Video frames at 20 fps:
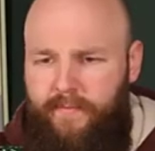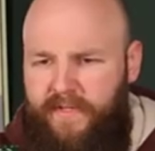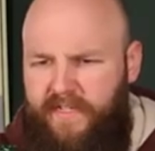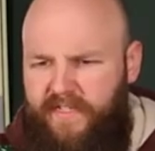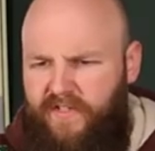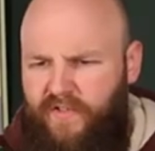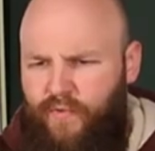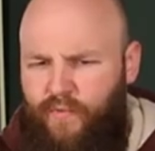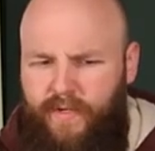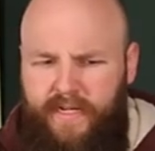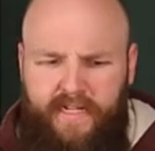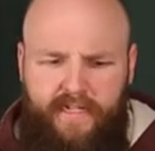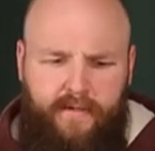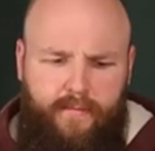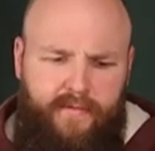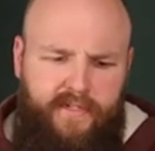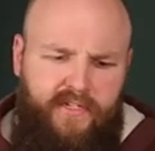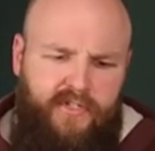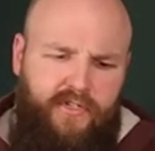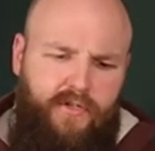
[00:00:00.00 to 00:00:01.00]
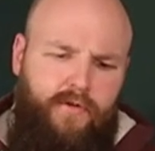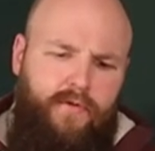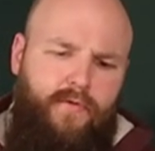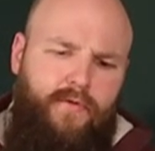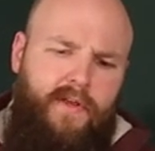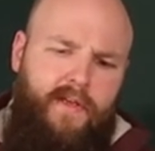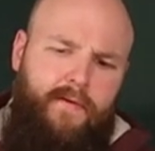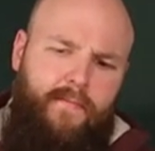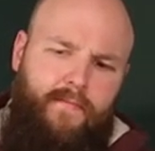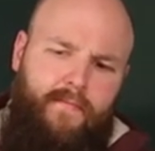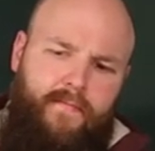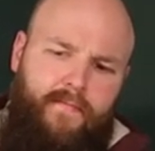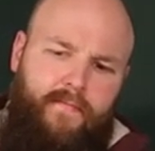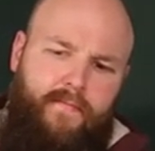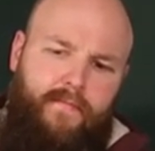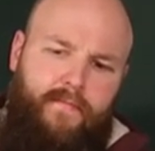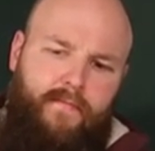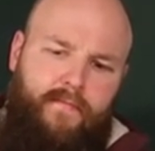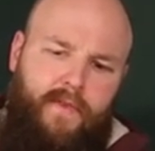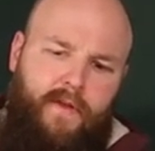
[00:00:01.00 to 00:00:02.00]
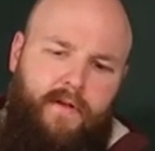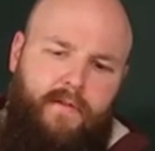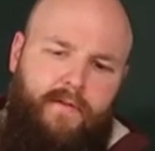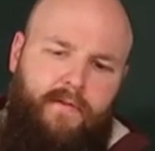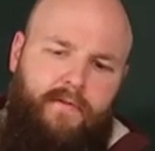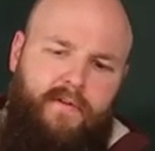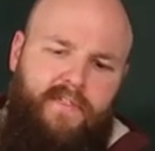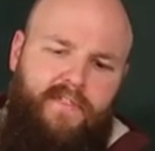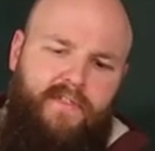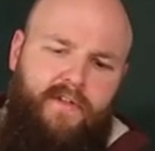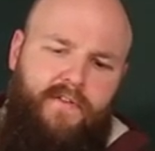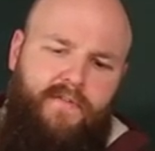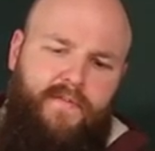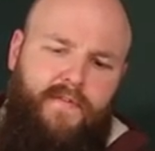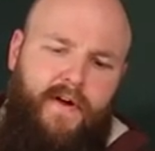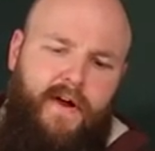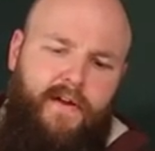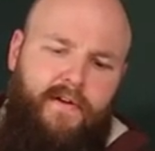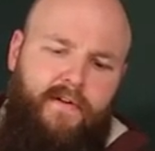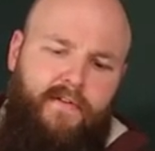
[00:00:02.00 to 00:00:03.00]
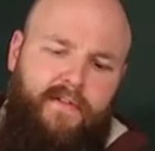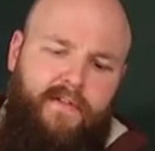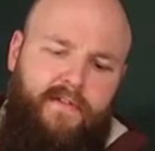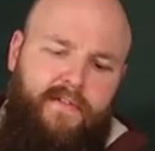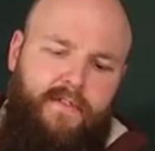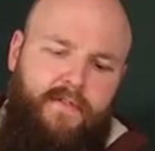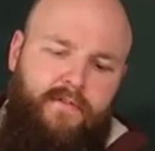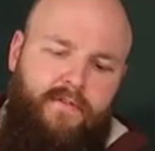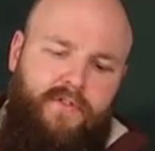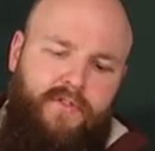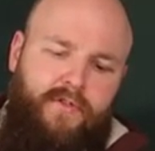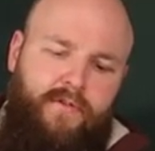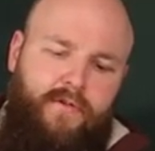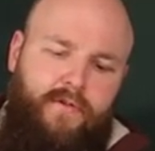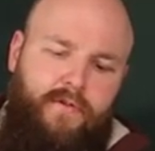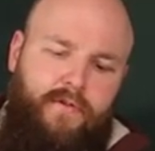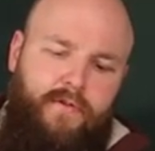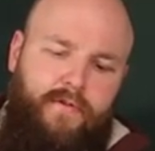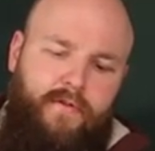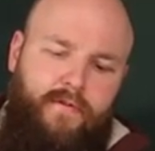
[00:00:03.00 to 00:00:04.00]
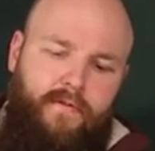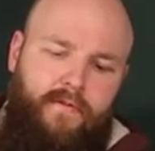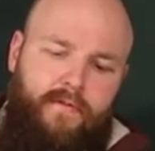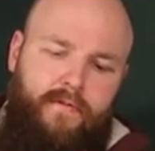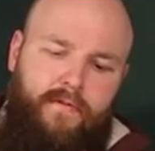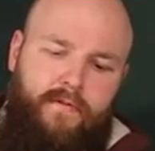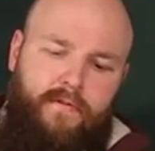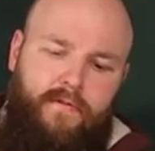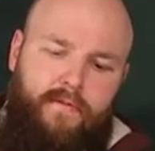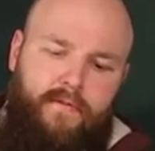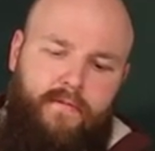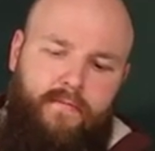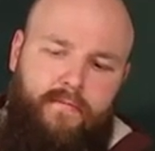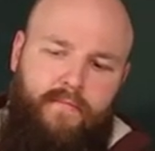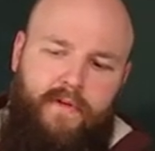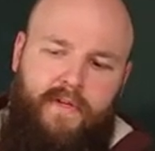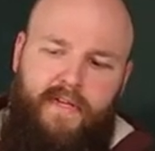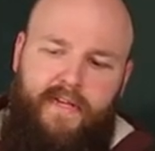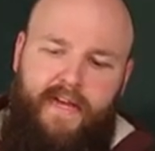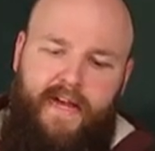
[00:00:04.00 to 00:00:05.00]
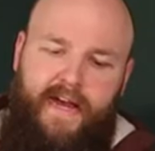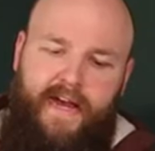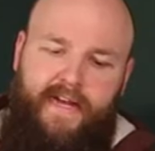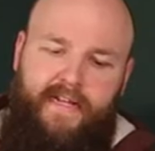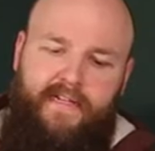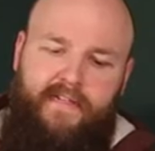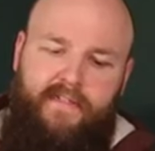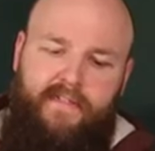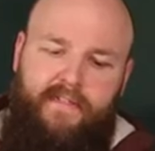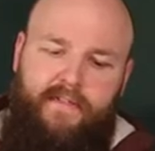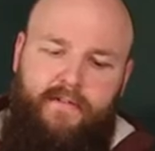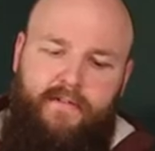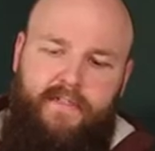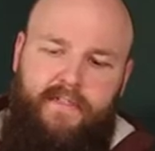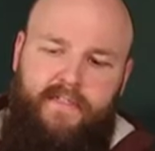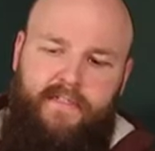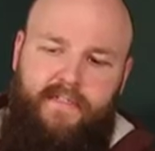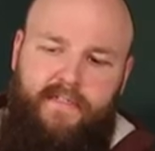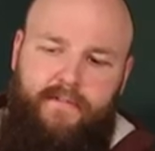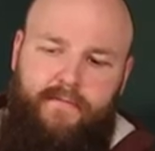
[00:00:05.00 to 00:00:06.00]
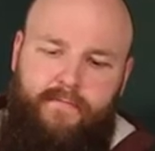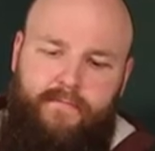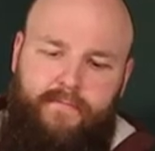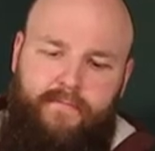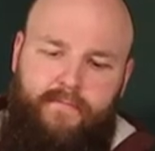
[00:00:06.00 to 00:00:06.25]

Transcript: a bit sweet, a bit sugary. Although it's not faro, there's no sugar being added to this.